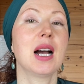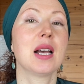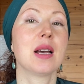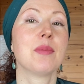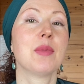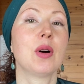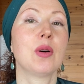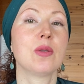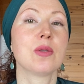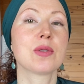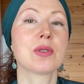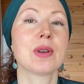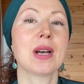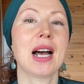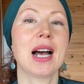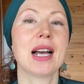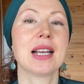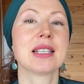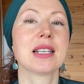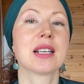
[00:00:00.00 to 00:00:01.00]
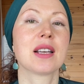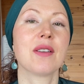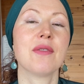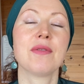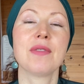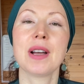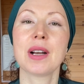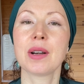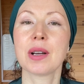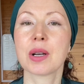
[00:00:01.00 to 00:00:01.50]
am also adding a
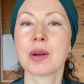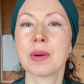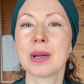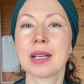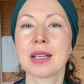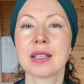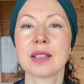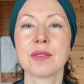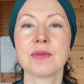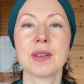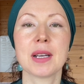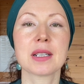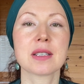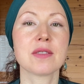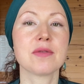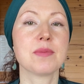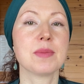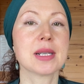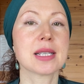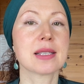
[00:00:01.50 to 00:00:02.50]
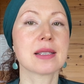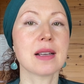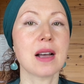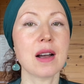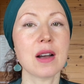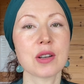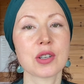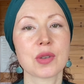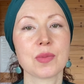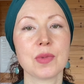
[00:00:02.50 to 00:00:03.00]
very quick and effective
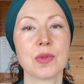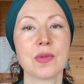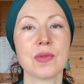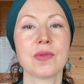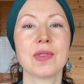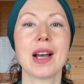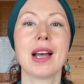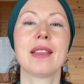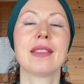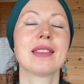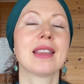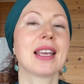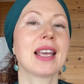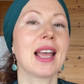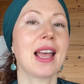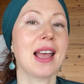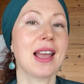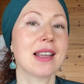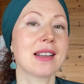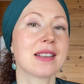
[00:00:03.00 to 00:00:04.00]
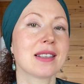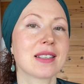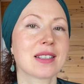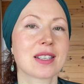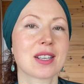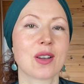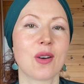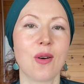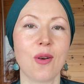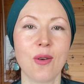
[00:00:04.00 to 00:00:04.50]
massage move at the
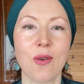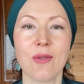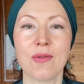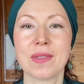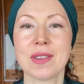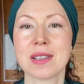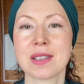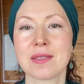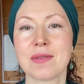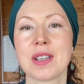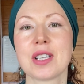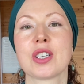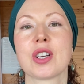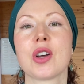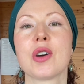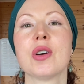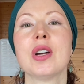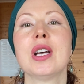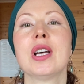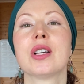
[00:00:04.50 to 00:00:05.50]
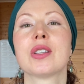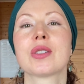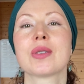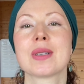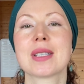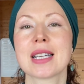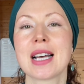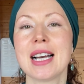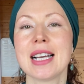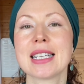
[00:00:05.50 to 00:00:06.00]
end of this video to
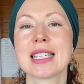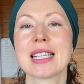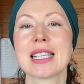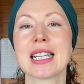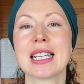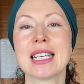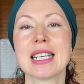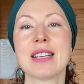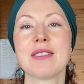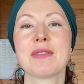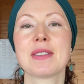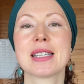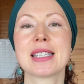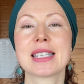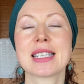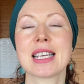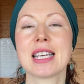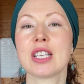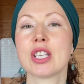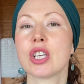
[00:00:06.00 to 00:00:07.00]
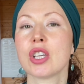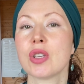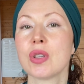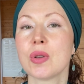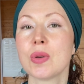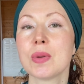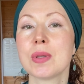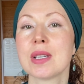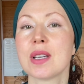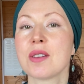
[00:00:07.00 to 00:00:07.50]
tighten and lift the skin
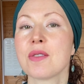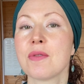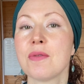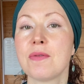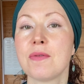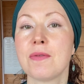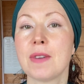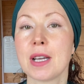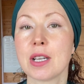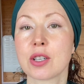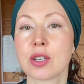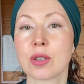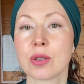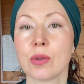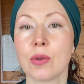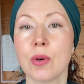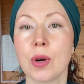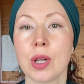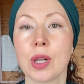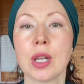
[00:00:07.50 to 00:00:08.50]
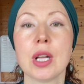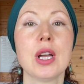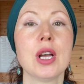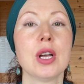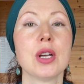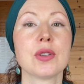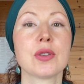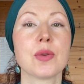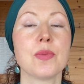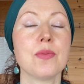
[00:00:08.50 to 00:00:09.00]
using facial oil.
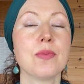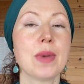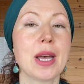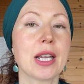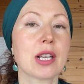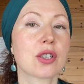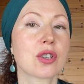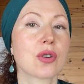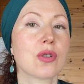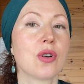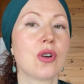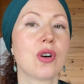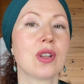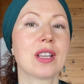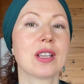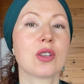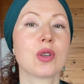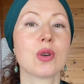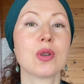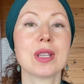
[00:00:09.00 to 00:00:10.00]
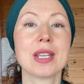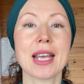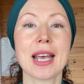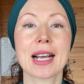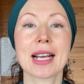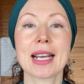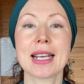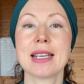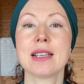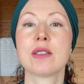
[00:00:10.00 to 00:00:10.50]
So make sure that your neck
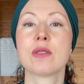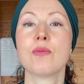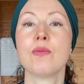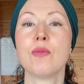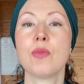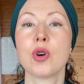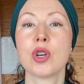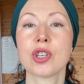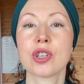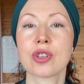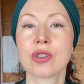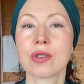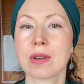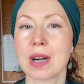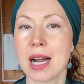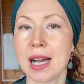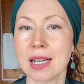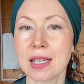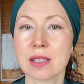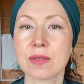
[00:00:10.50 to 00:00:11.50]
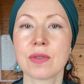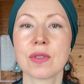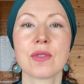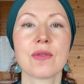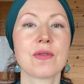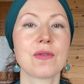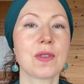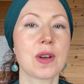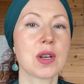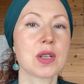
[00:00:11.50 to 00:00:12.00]
is moisturized for the
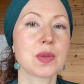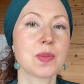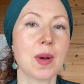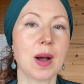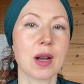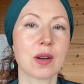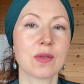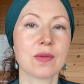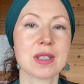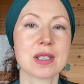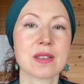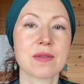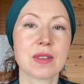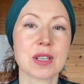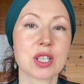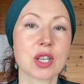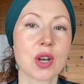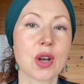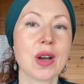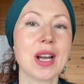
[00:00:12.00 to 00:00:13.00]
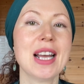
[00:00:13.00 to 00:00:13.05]
first part of this video